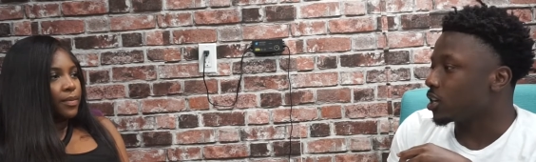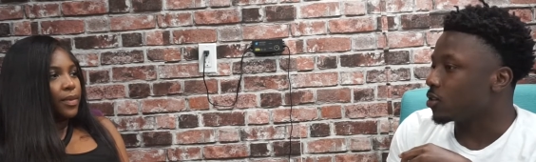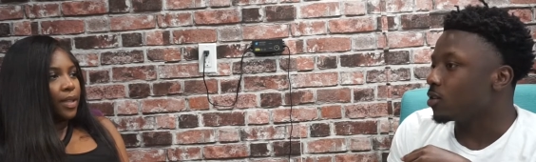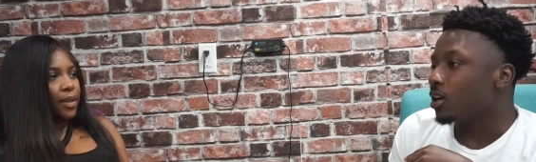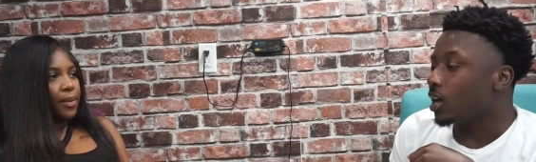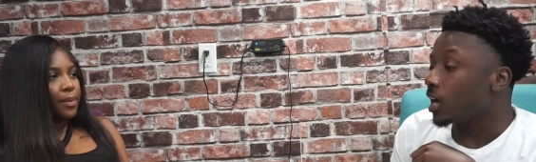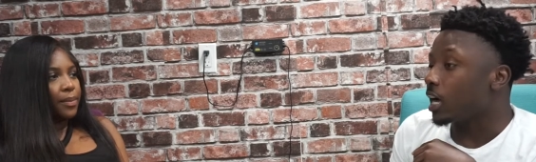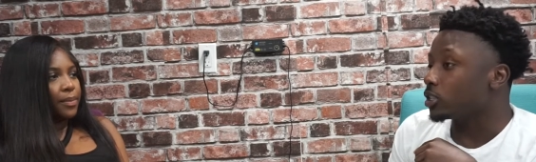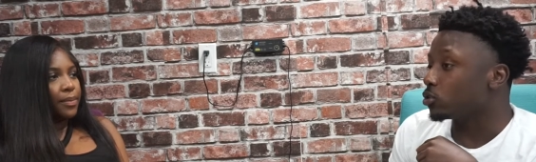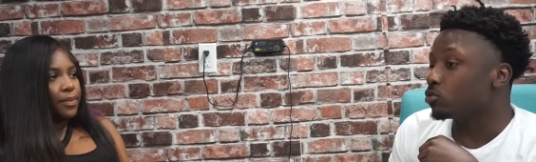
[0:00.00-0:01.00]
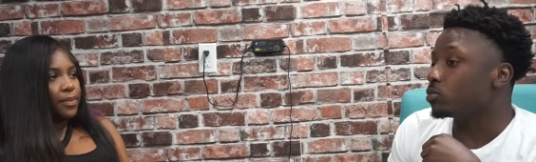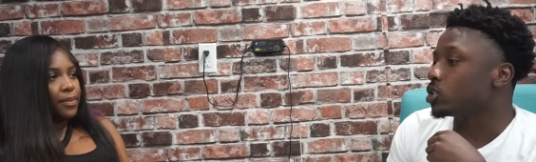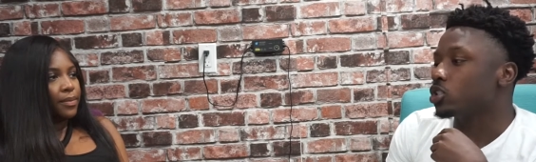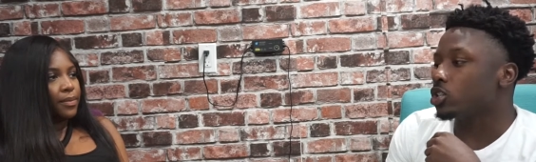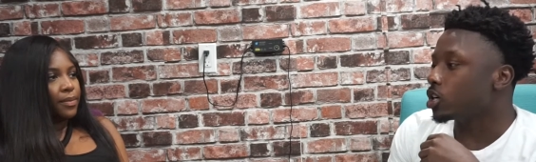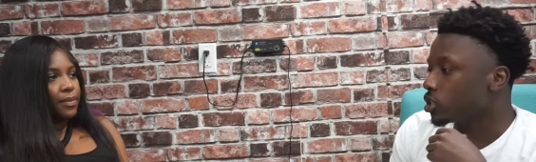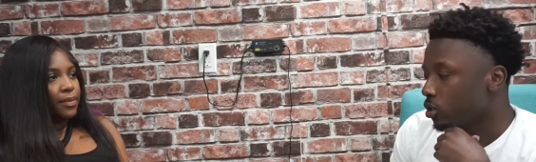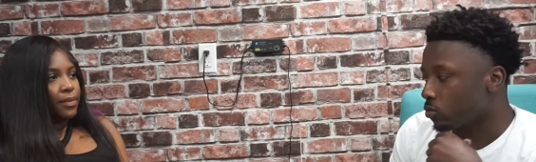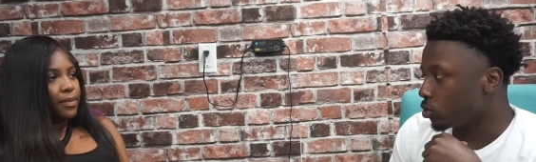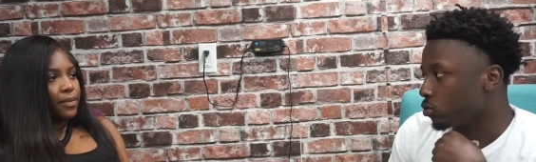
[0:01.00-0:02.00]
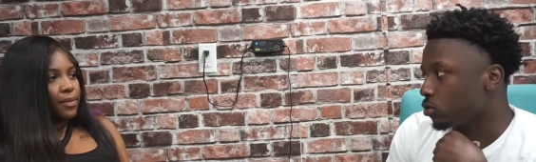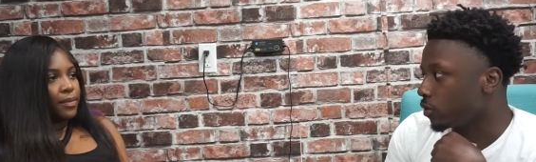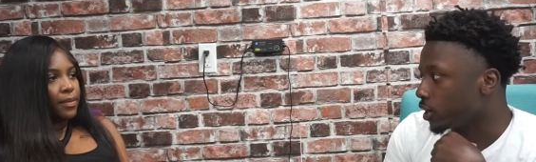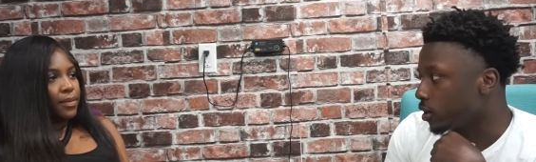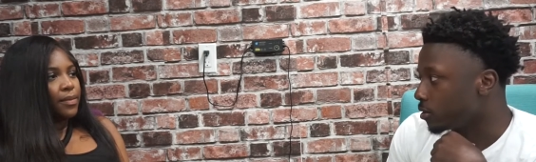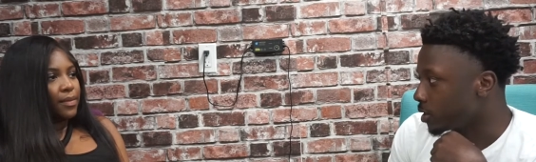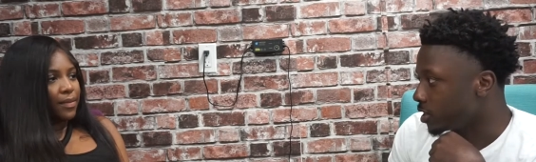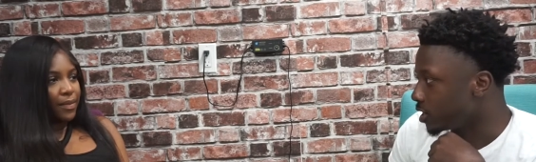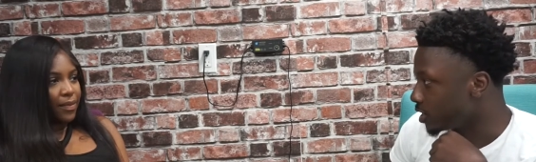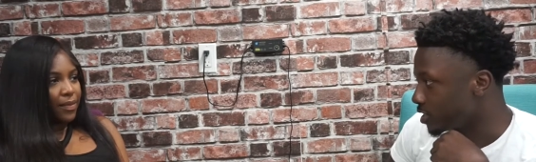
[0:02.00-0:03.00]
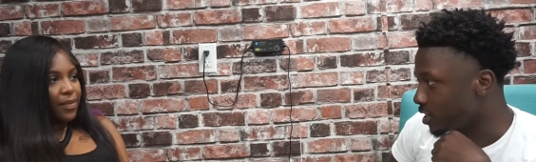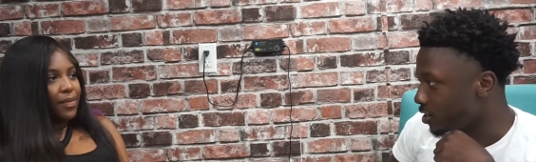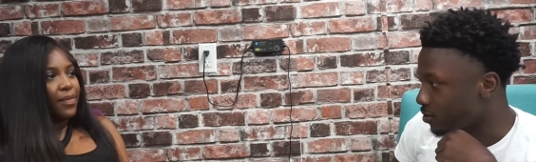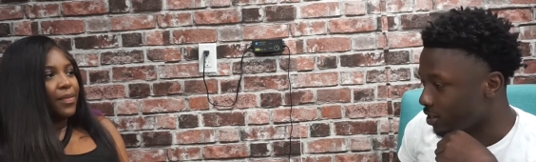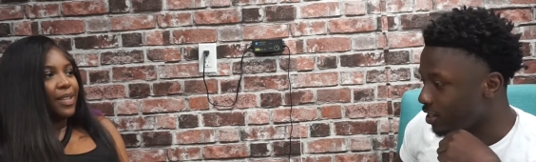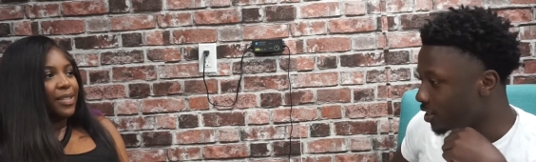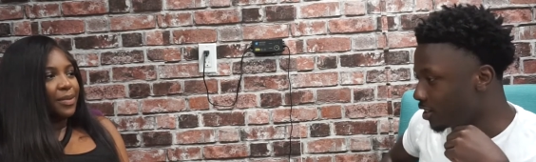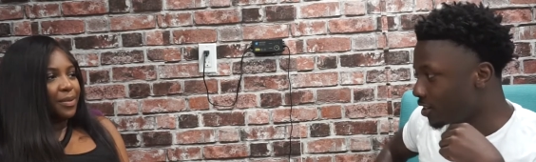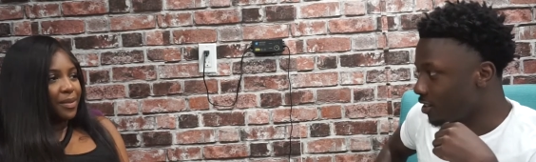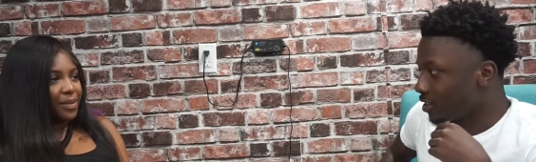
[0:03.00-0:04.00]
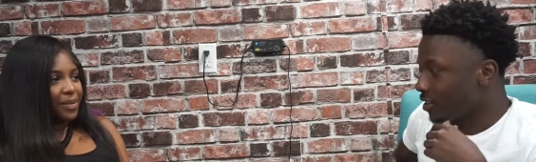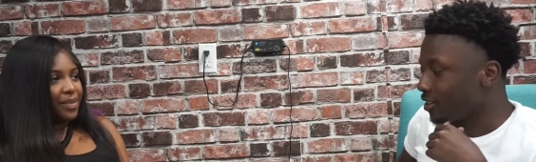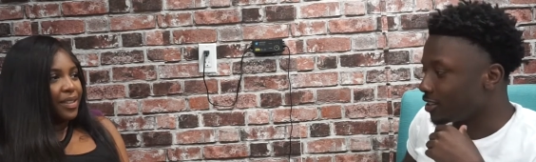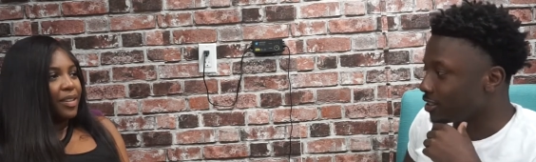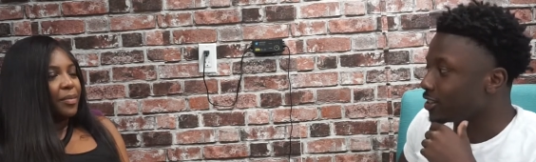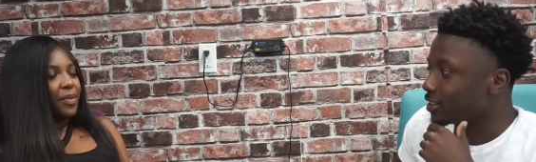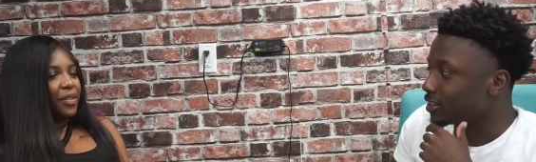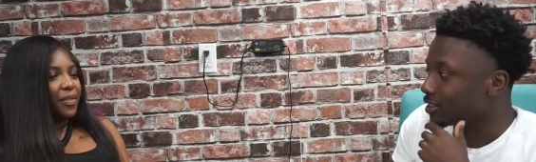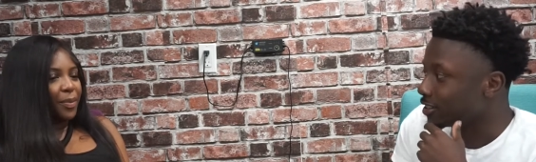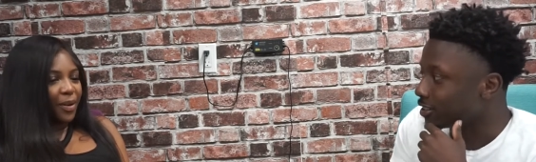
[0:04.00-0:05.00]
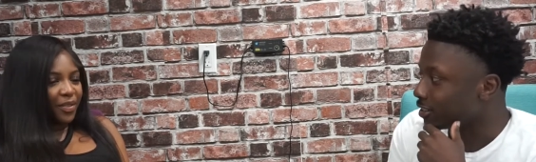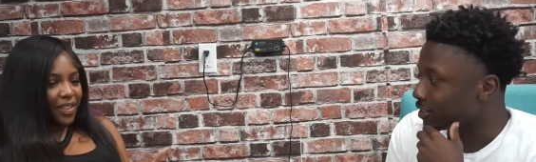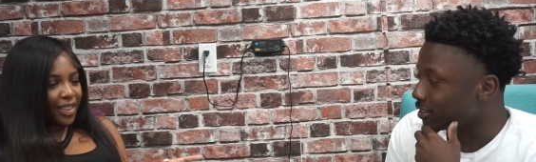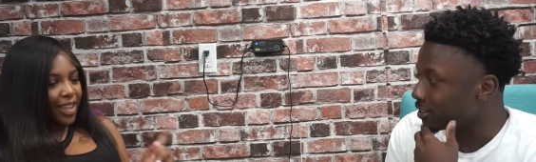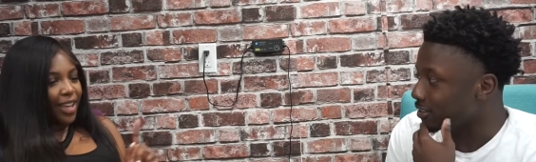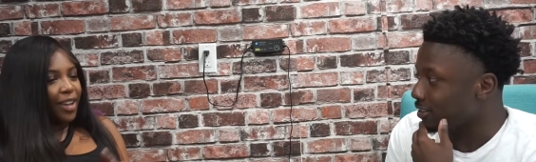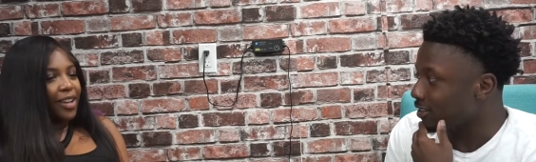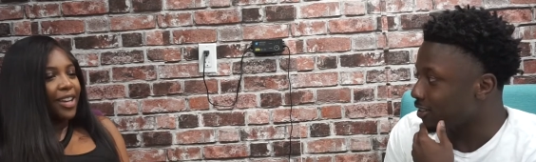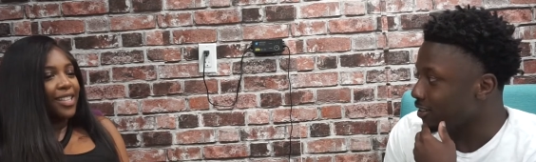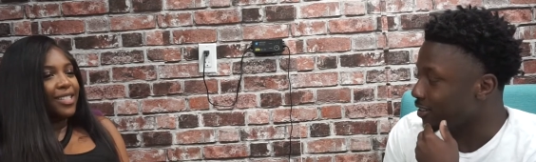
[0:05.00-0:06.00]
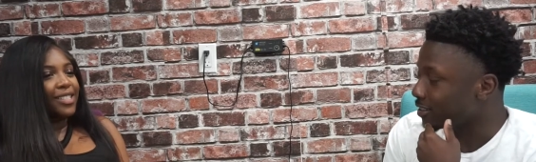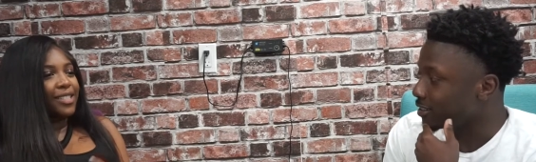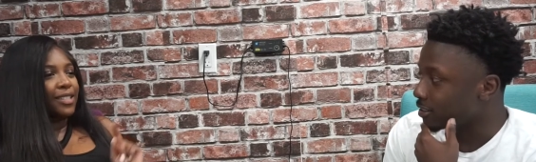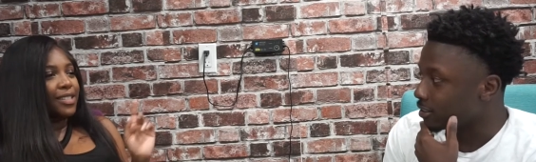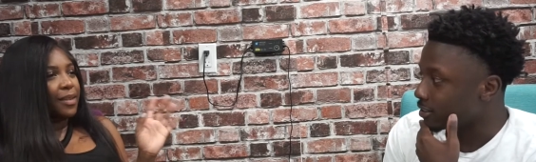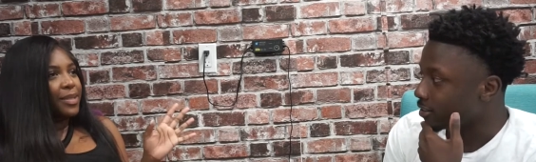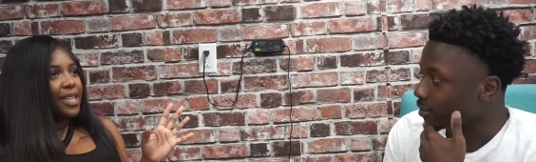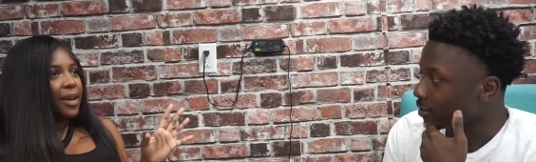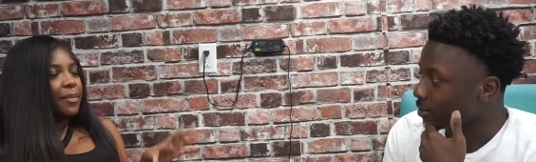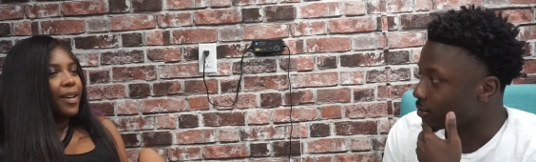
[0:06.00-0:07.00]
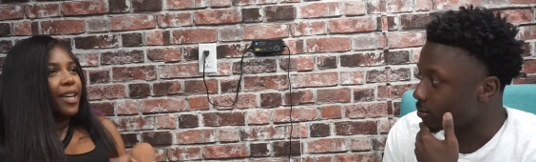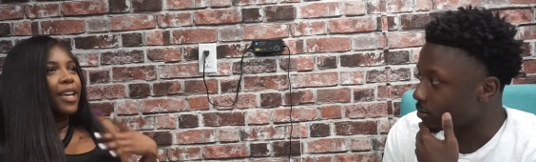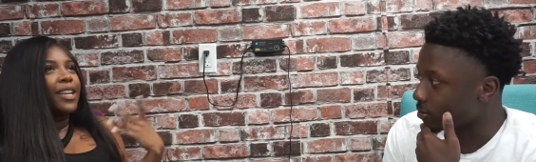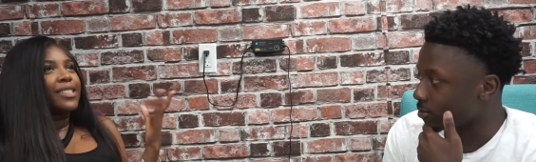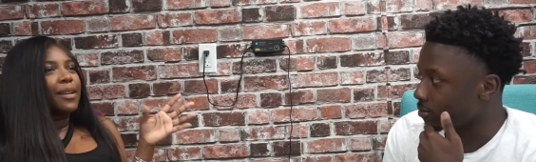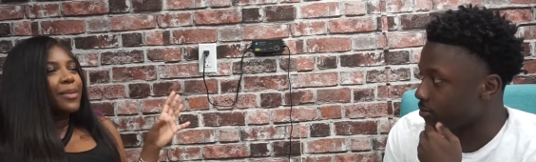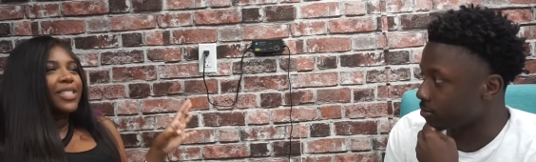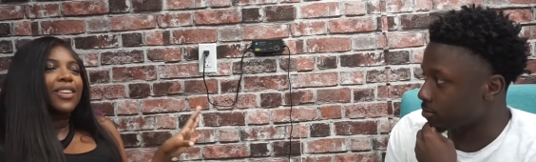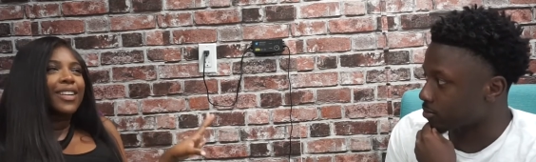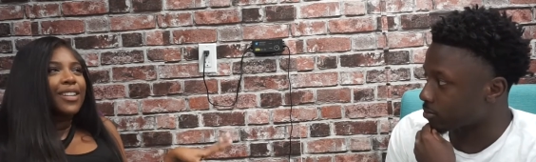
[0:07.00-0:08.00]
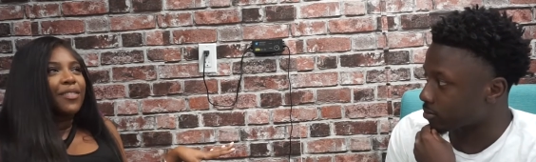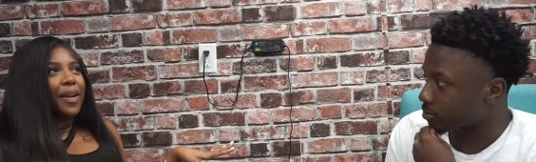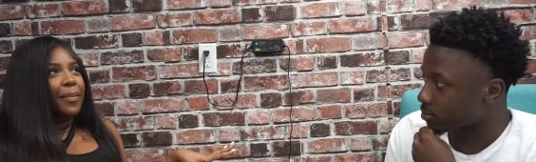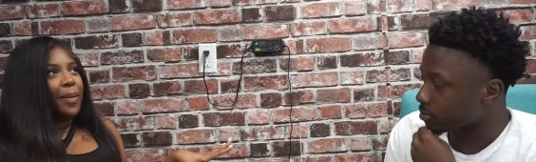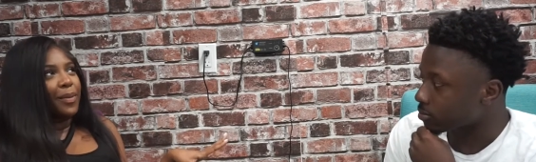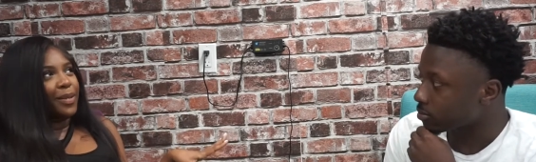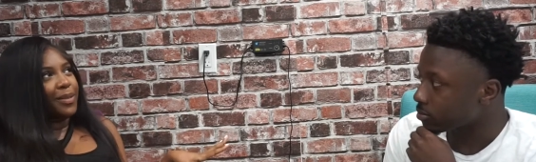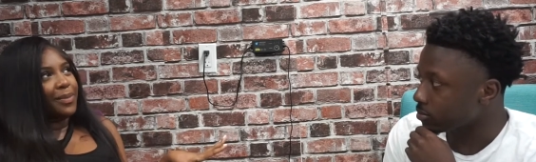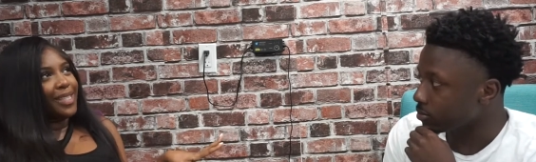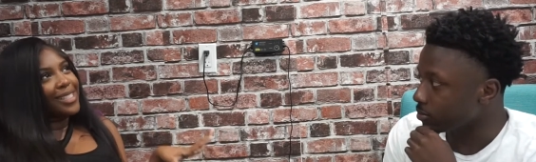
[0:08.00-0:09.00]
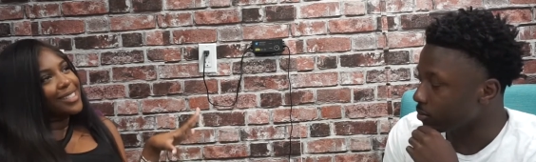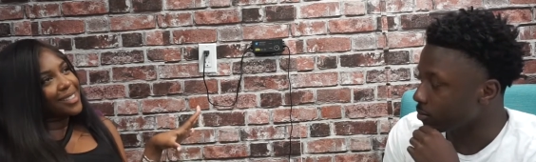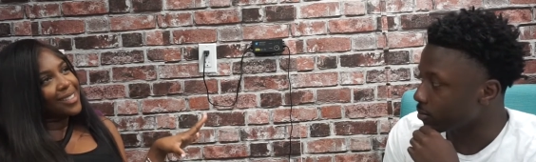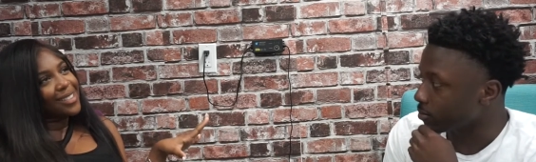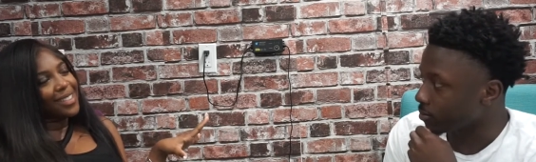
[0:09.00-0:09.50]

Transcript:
Speaker 1: song. Yeah. I got so many songs that I'm working on right now. My dad song.
Speaker 2: Like, That's cool. Yeah. Perf- perfect thing. It's summertime, but summer's starting to wrap up a little bit. It's,